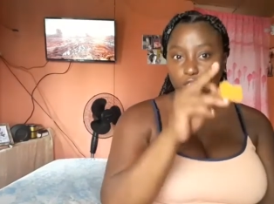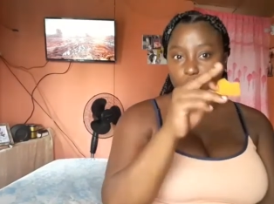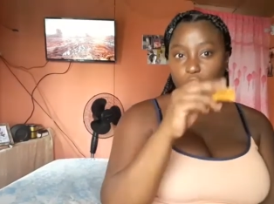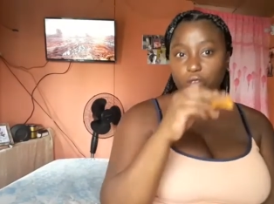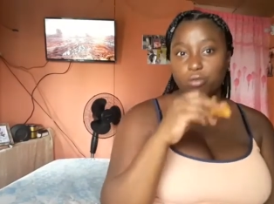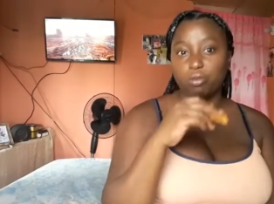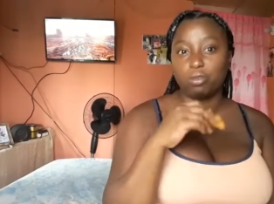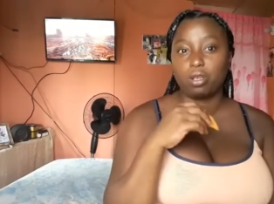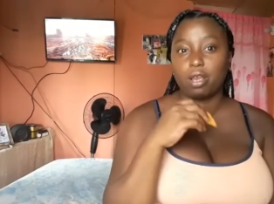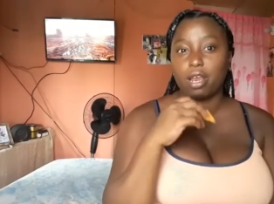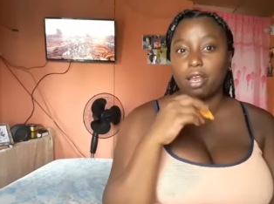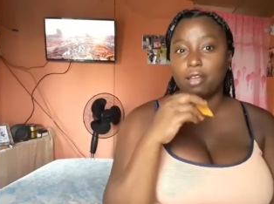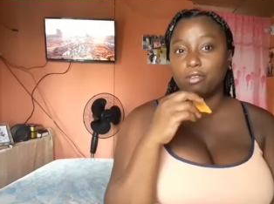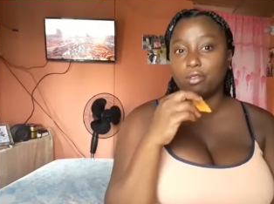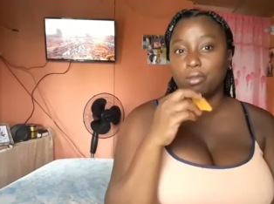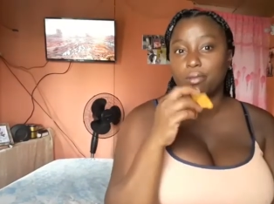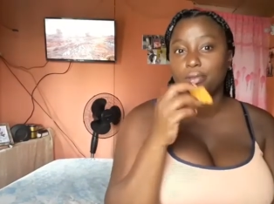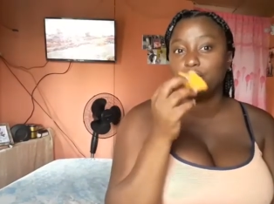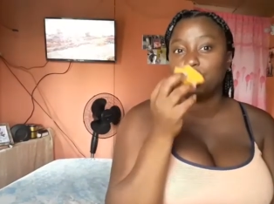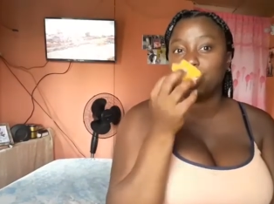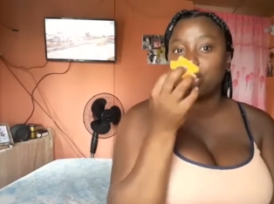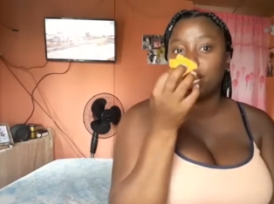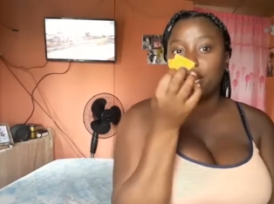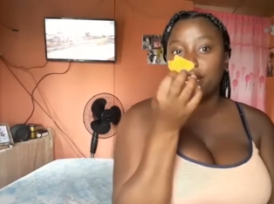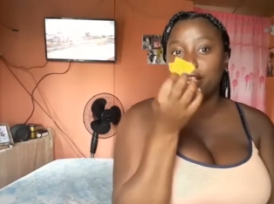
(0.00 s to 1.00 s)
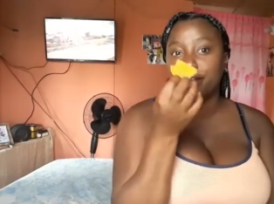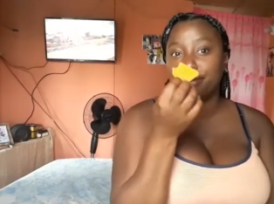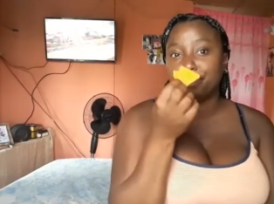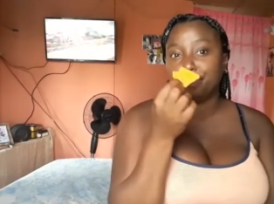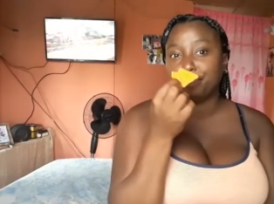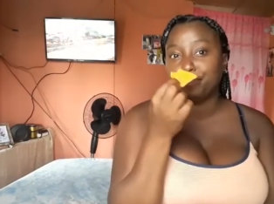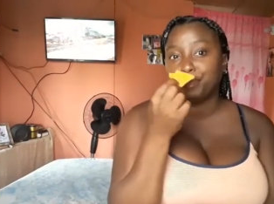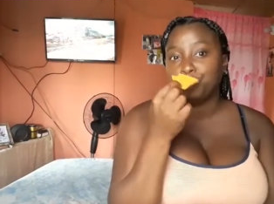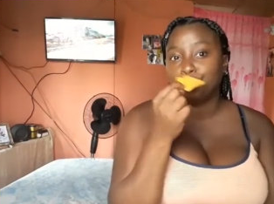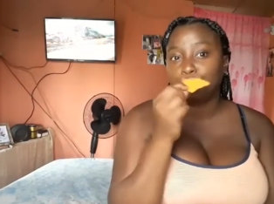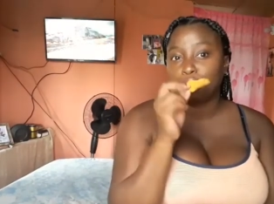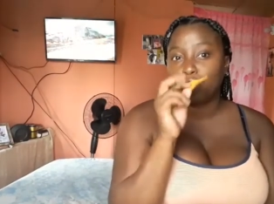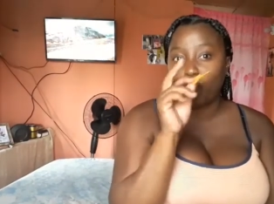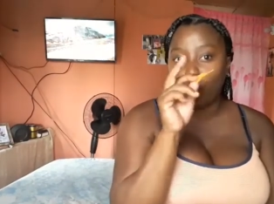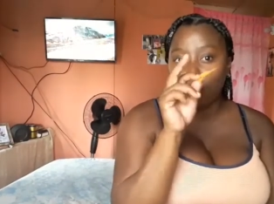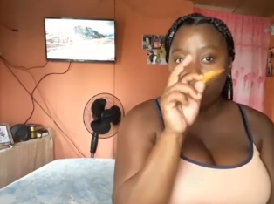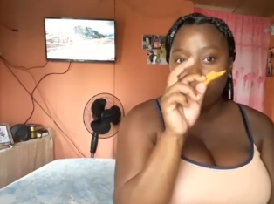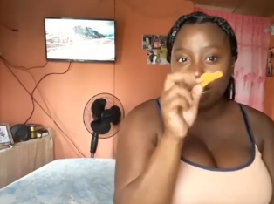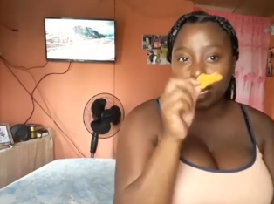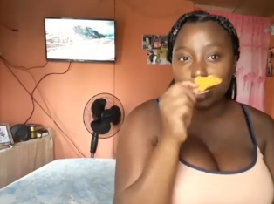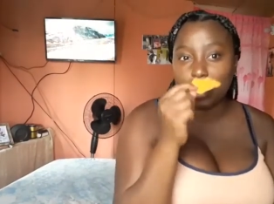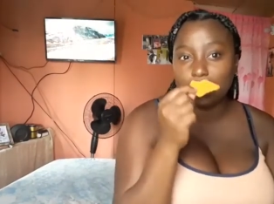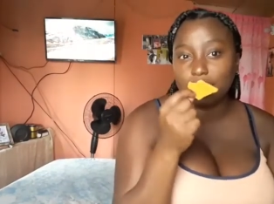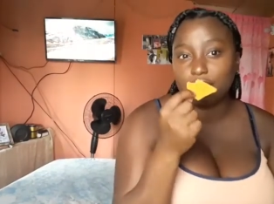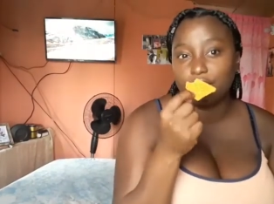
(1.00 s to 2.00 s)
subscribe to my channel.
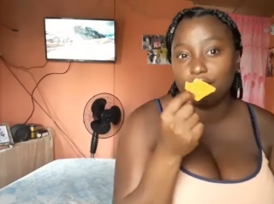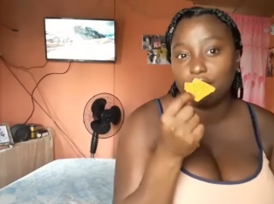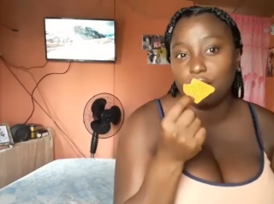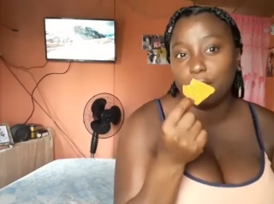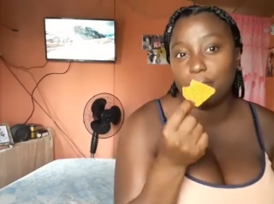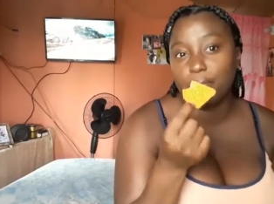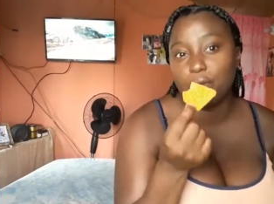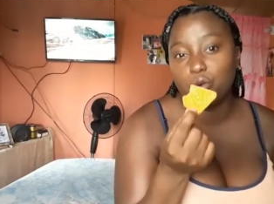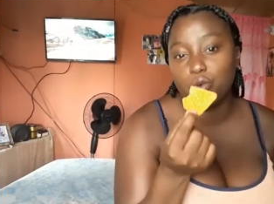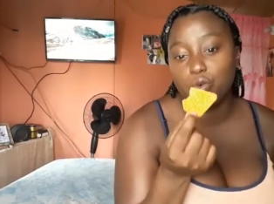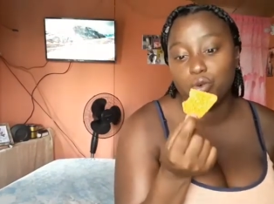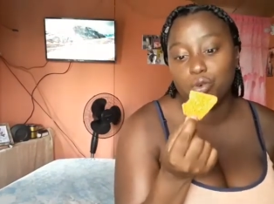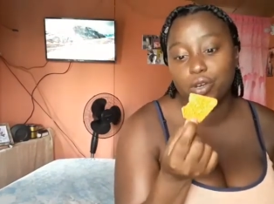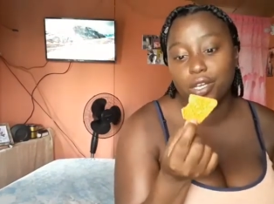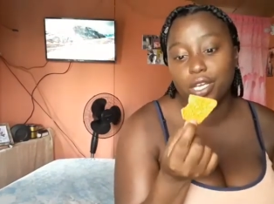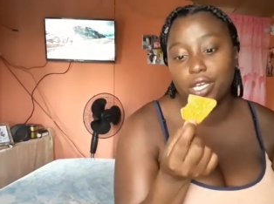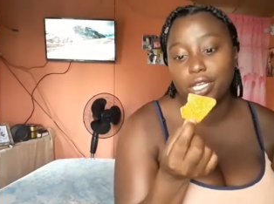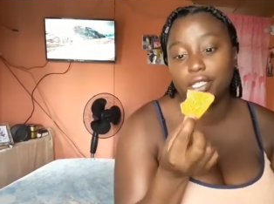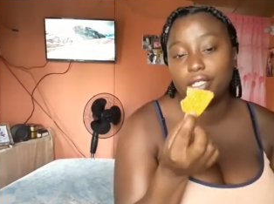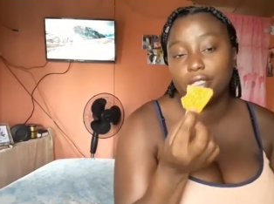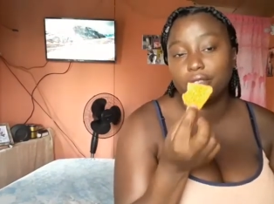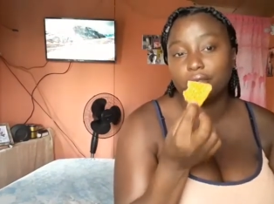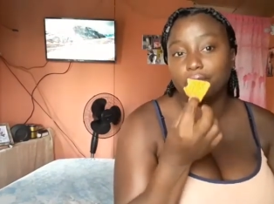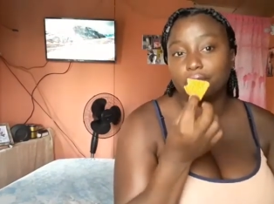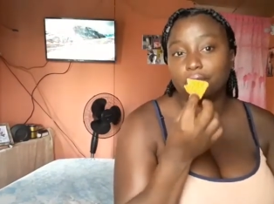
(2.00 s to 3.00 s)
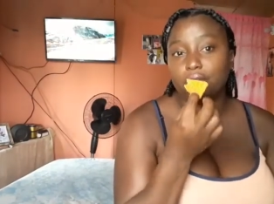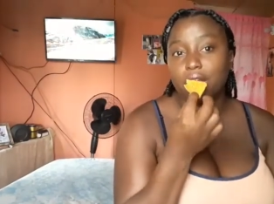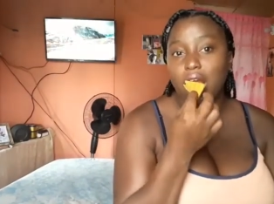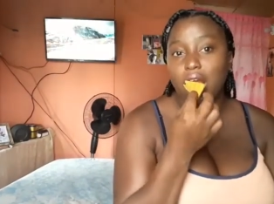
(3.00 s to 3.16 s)
My next video, I'm going to eat.